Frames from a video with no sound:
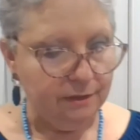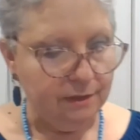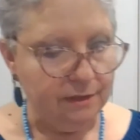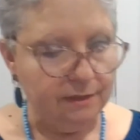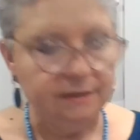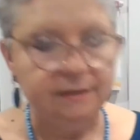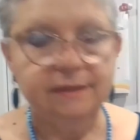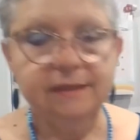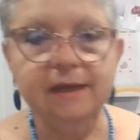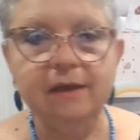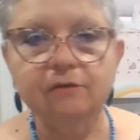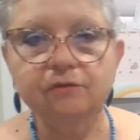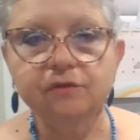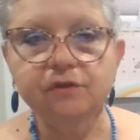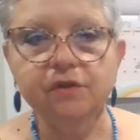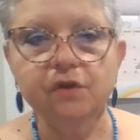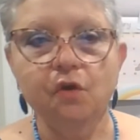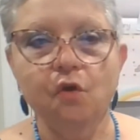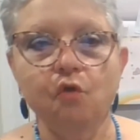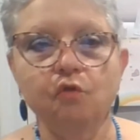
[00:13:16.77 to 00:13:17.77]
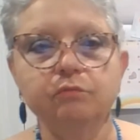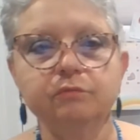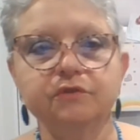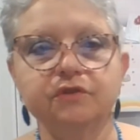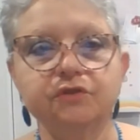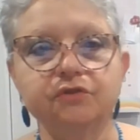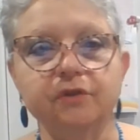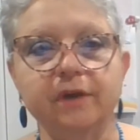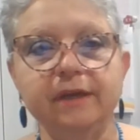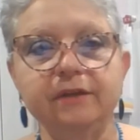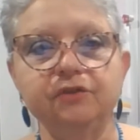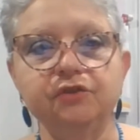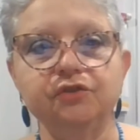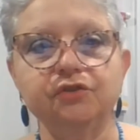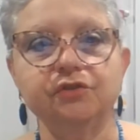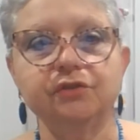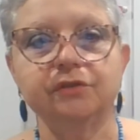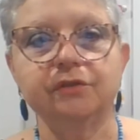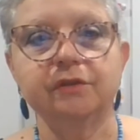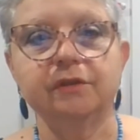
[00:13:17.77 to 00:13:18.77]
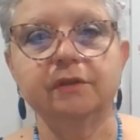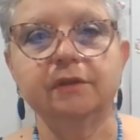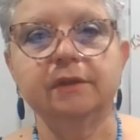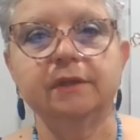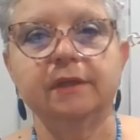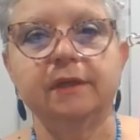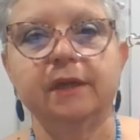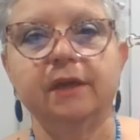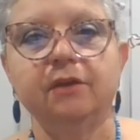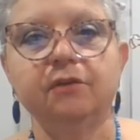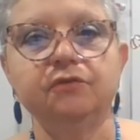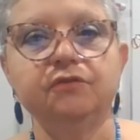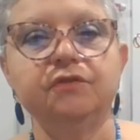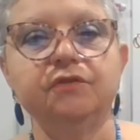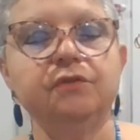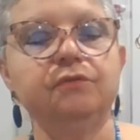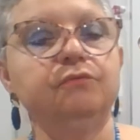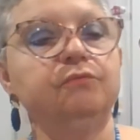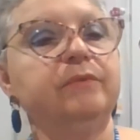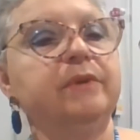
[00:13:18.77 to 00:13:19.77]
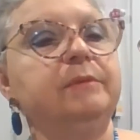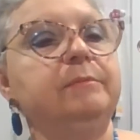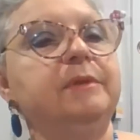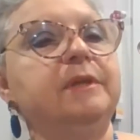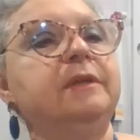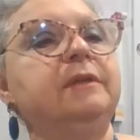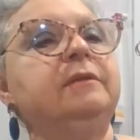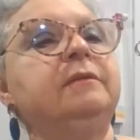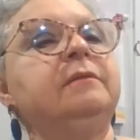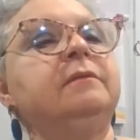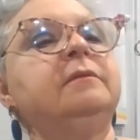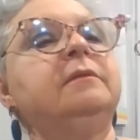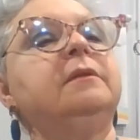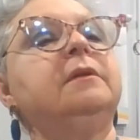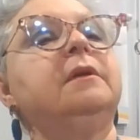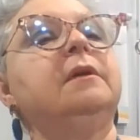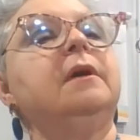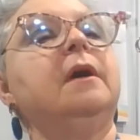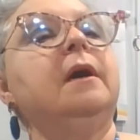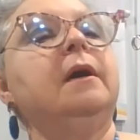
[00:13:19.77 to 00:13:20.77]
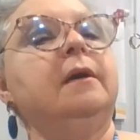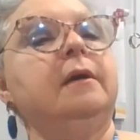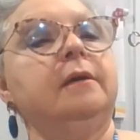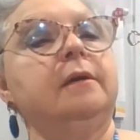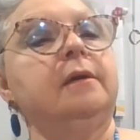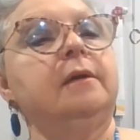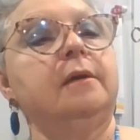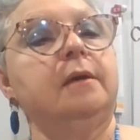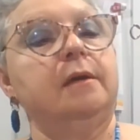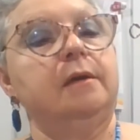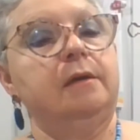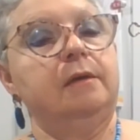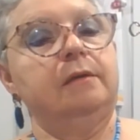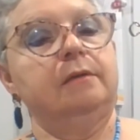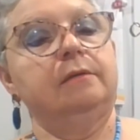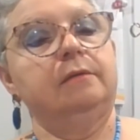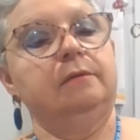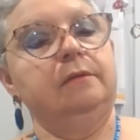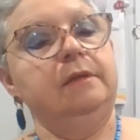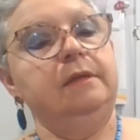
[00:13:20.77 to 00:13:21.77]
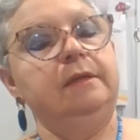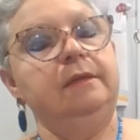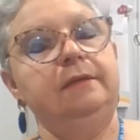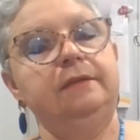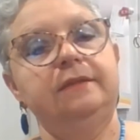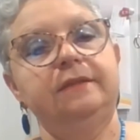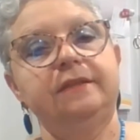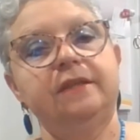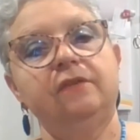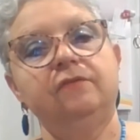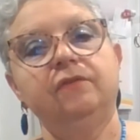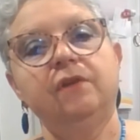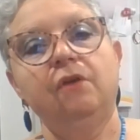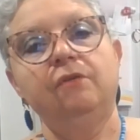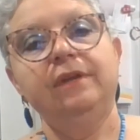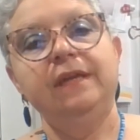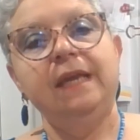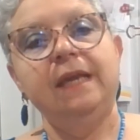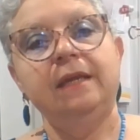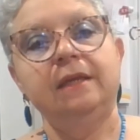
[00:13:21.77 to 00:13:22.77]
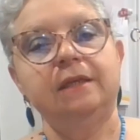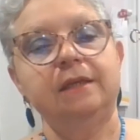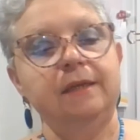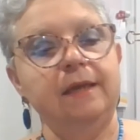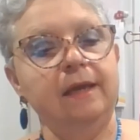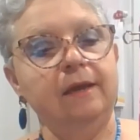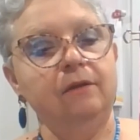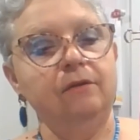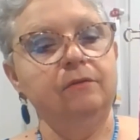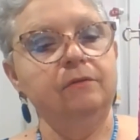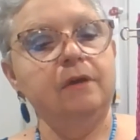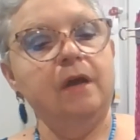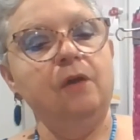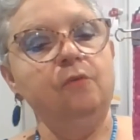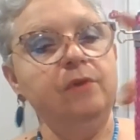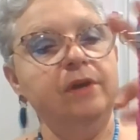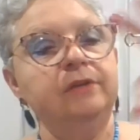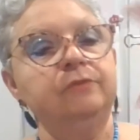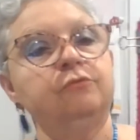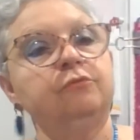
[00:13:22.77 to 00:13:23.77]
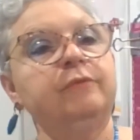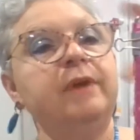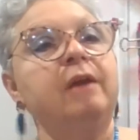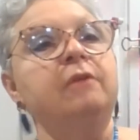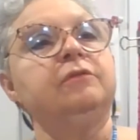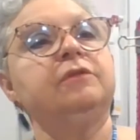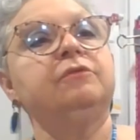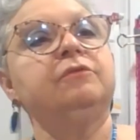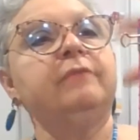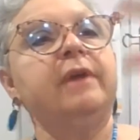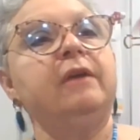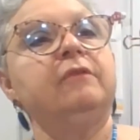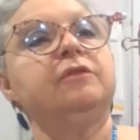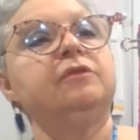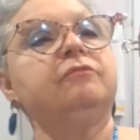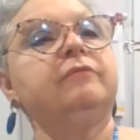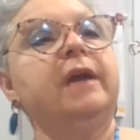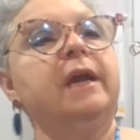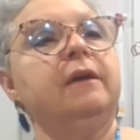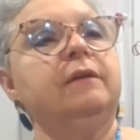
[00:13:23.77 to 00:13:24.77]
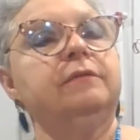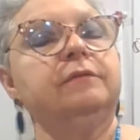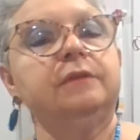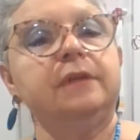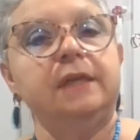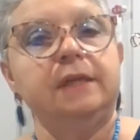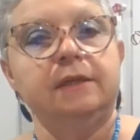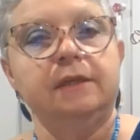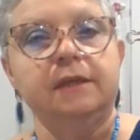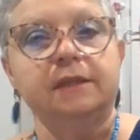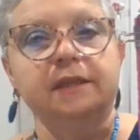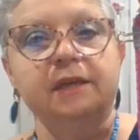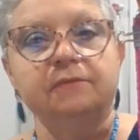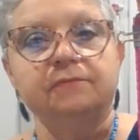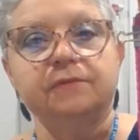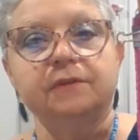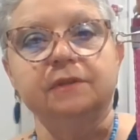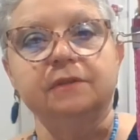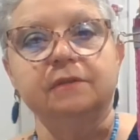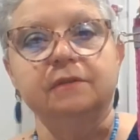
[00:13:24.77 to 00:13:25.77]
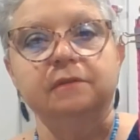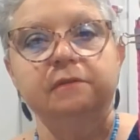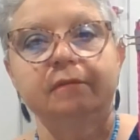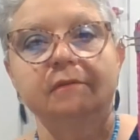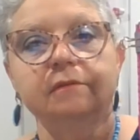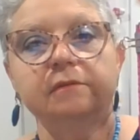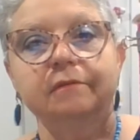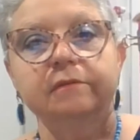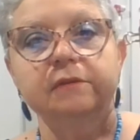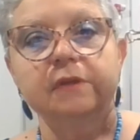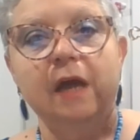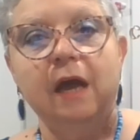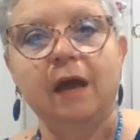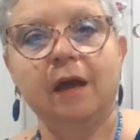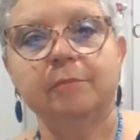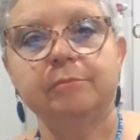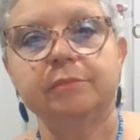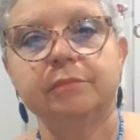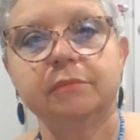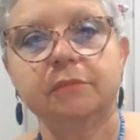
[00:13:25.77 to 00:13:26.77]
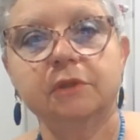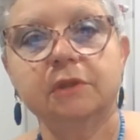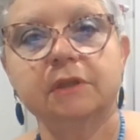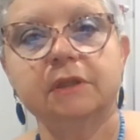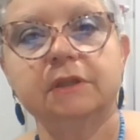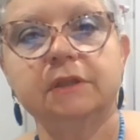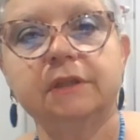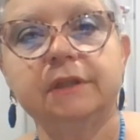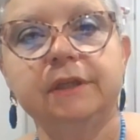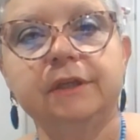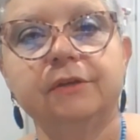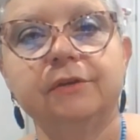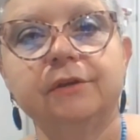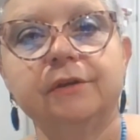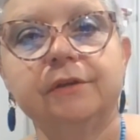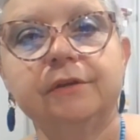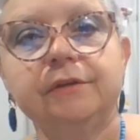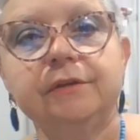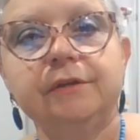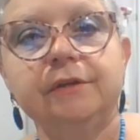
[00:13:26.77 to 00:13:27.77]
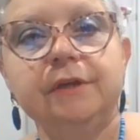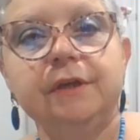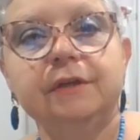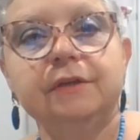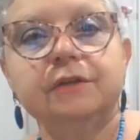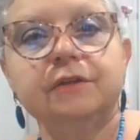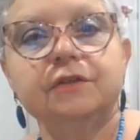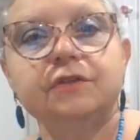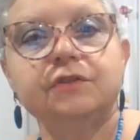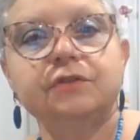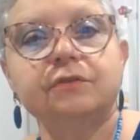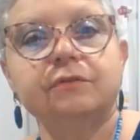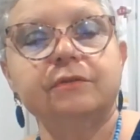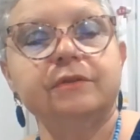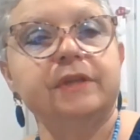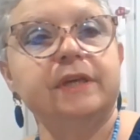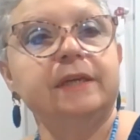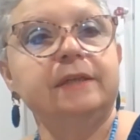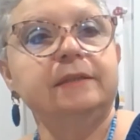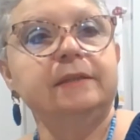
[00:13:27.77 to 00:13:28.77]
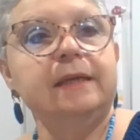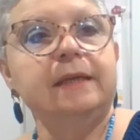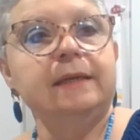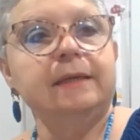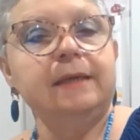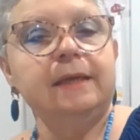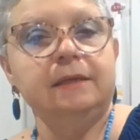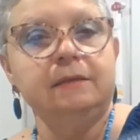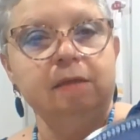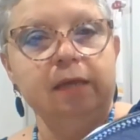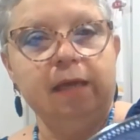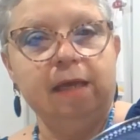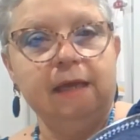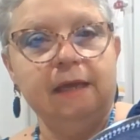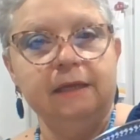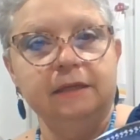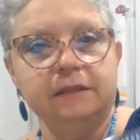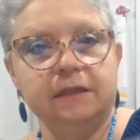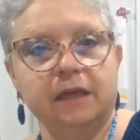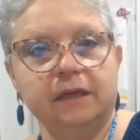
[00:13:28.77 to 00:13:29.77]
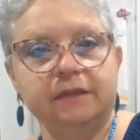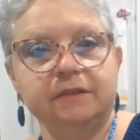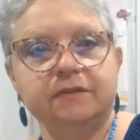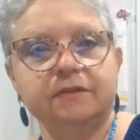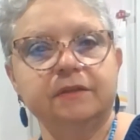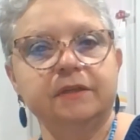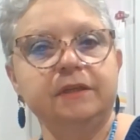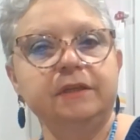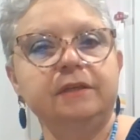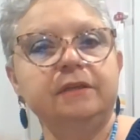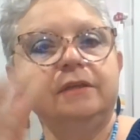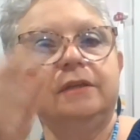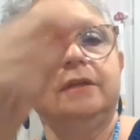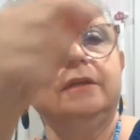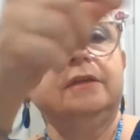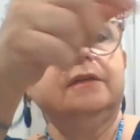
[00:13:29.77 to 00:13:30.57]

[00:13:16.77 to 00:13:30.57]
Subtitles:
Getting down to the home stretch. Here's the ribbon. And instead of going in and out, I went round and round and round, and I left the top clear so that it can hang nicely.